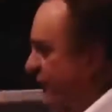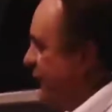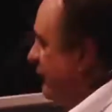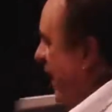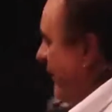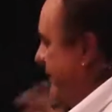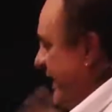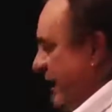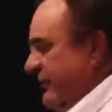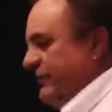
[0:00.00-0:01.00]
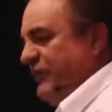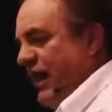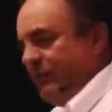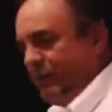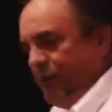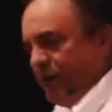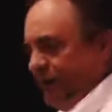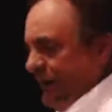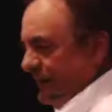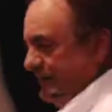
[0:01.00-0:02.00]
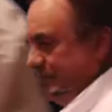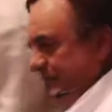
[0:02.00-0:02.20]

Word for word: This stuff never stops working.